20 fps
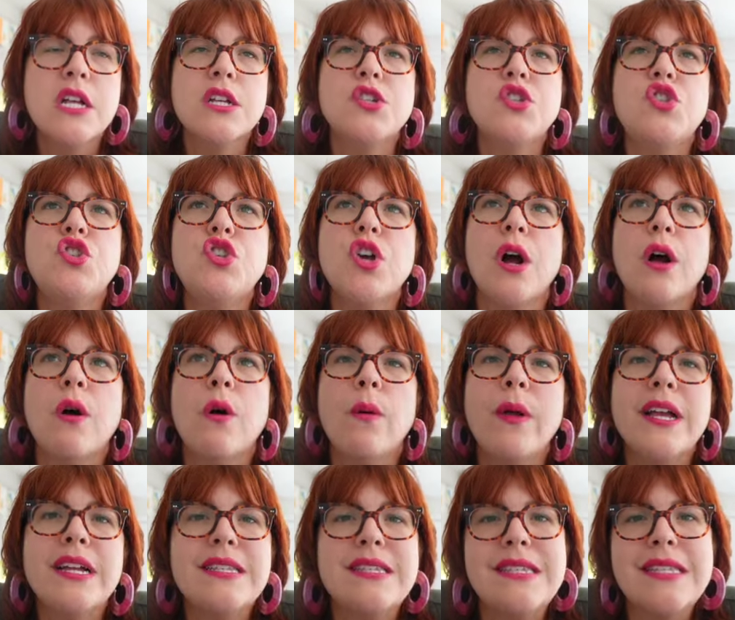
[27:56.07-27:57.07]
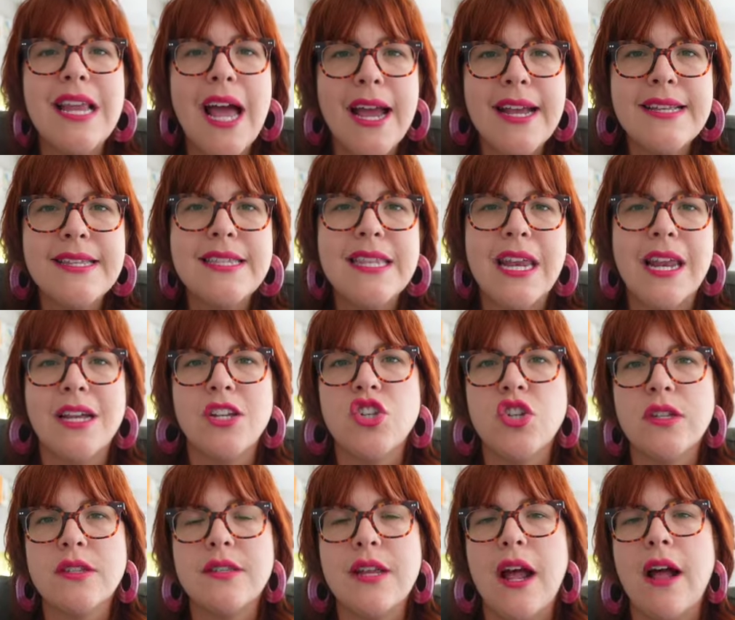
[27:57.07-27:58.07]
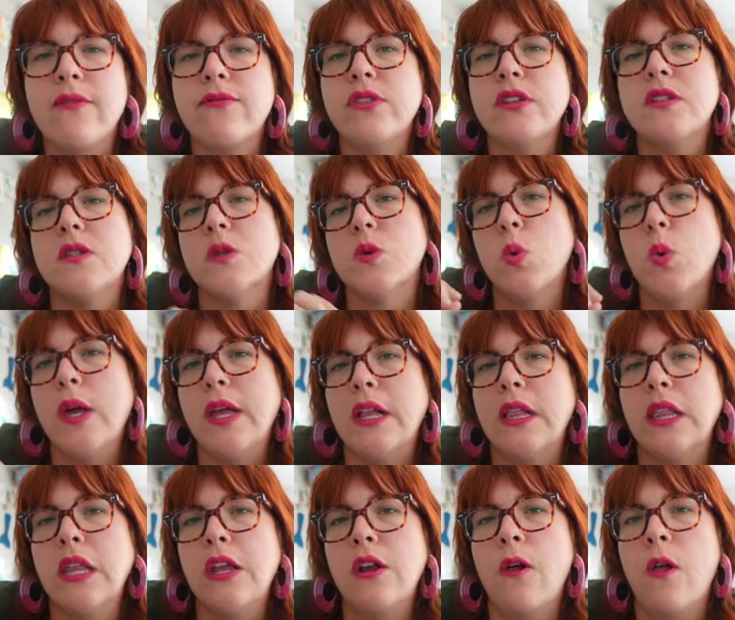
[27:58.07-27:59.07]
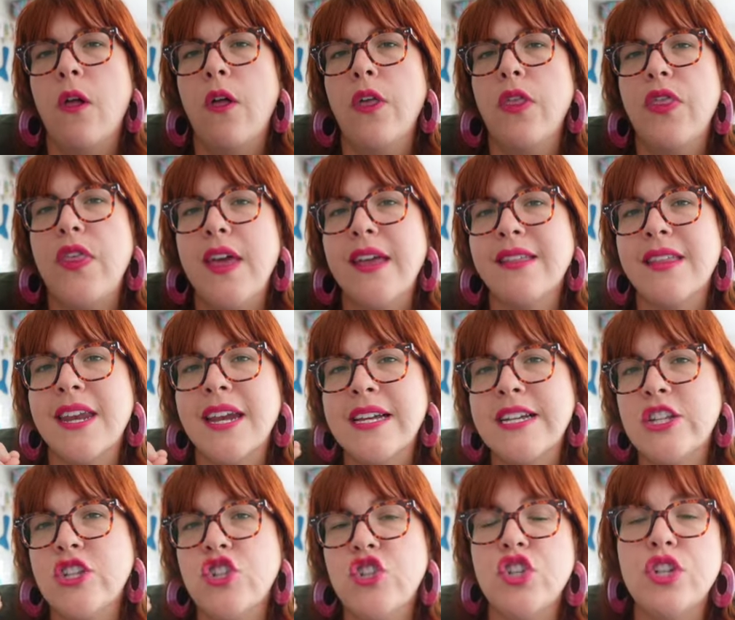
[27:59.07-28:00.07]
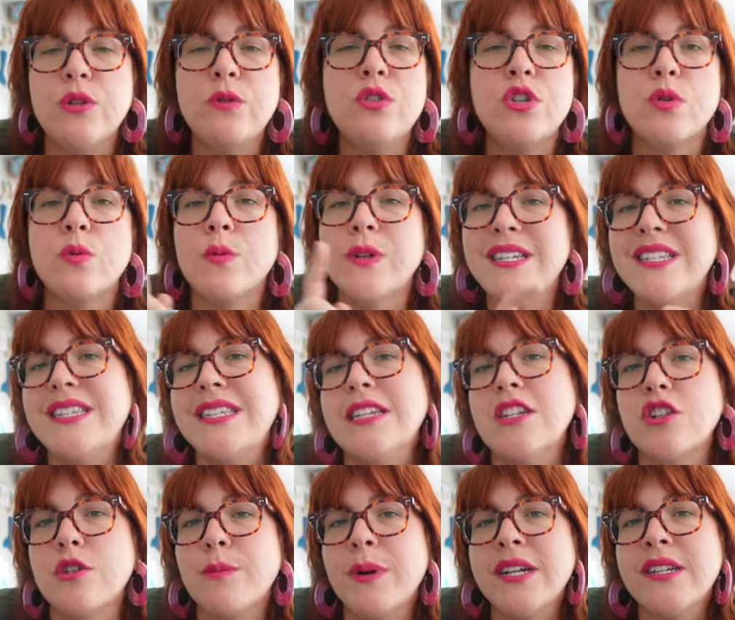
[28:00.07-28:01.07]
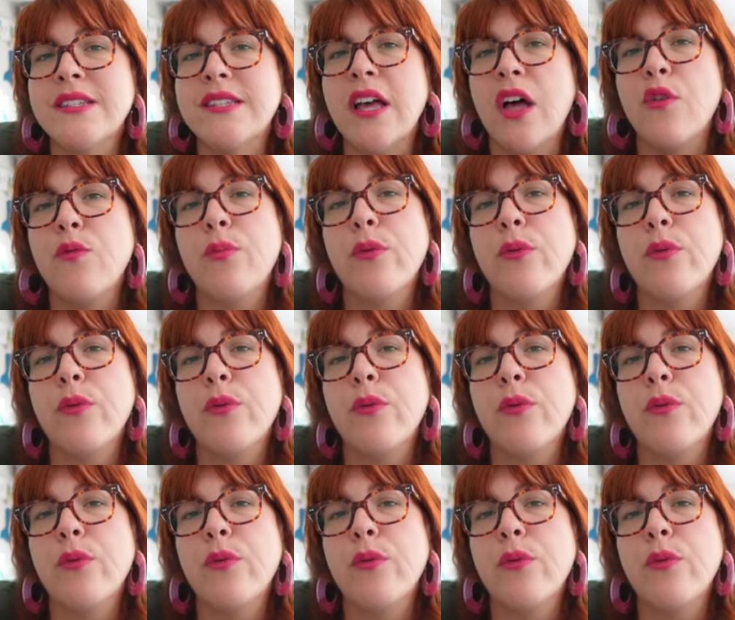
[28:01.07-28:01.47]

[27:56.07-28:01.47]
So it's nice that I just have this quick little thing that I can do to recenter myself